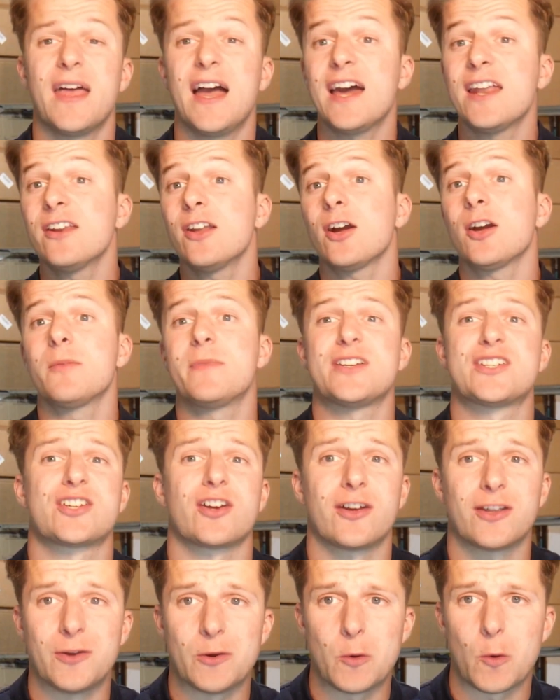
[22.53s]
and I'm going to be
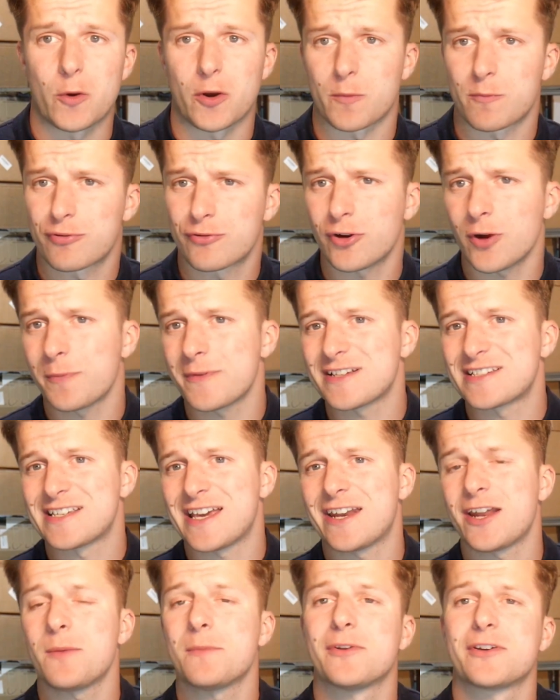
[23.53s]
showing you what a proper
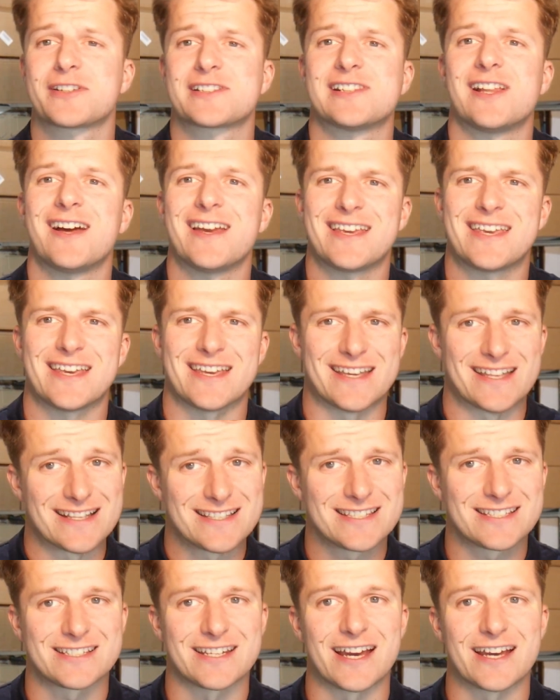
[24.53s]
setup looks like
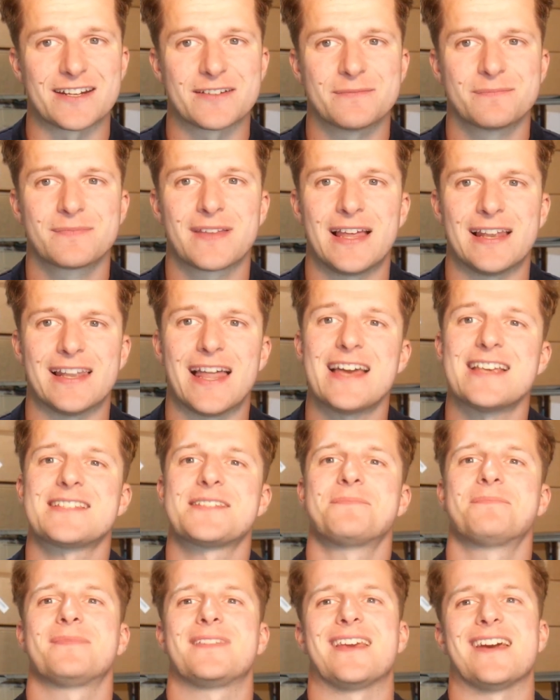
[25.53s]
instead.
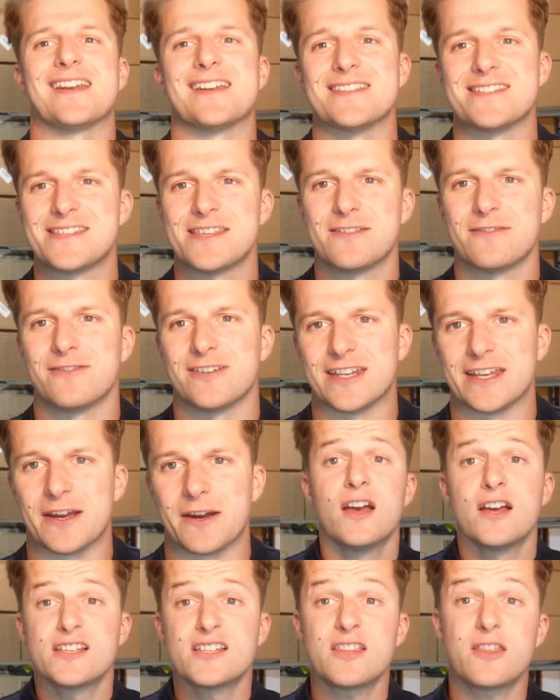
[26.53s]
Let's get into the video.
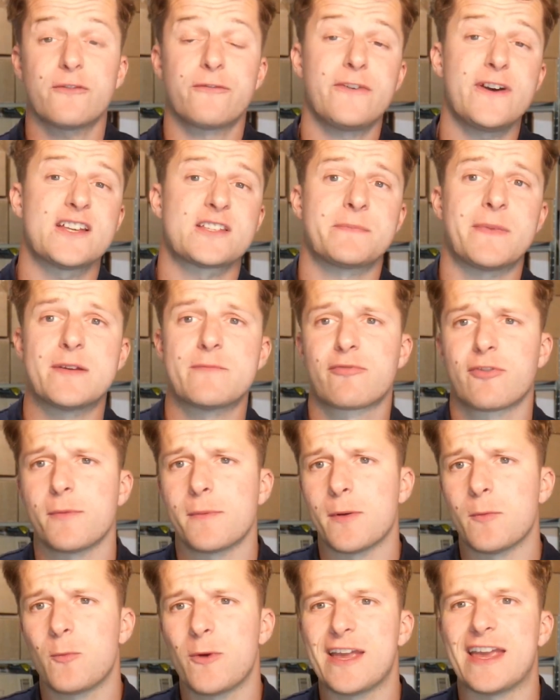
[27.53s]
So the first main
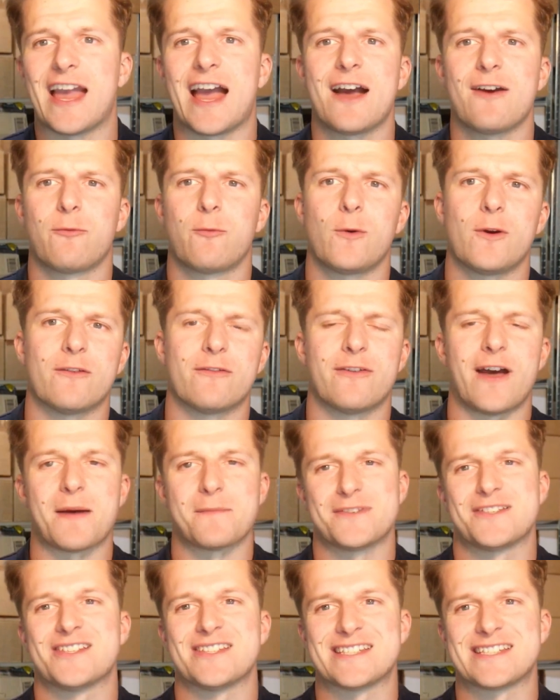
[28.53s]
problem we have with
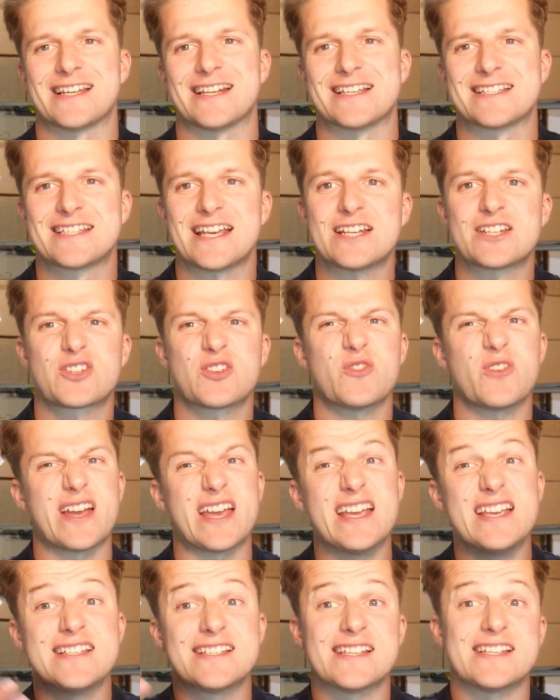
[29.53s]
Amazon Seller Central
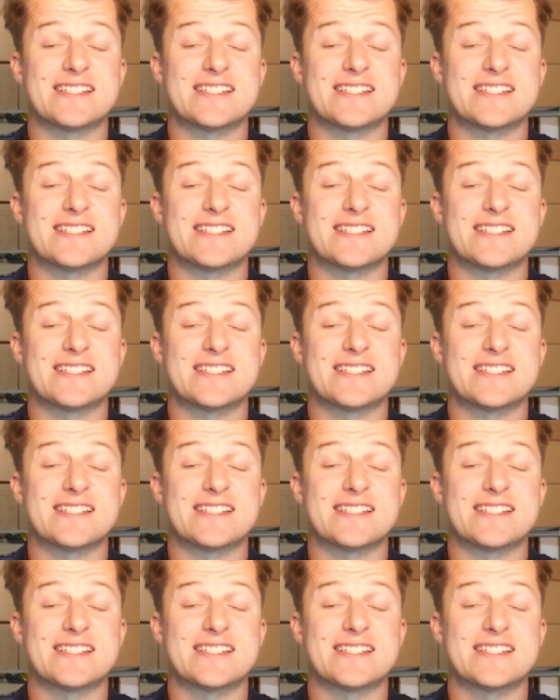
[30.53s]
is it